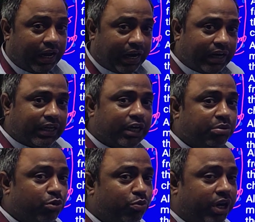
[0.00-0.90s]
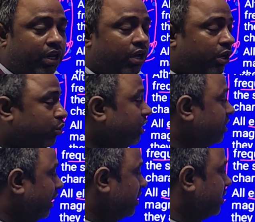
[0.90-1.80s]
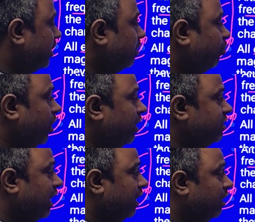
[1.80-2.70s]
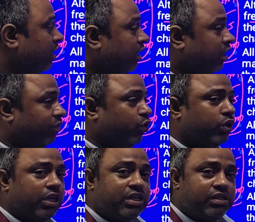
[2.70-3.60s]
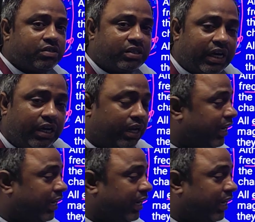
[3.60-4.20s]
At that moment, you just understand the point is that you can just send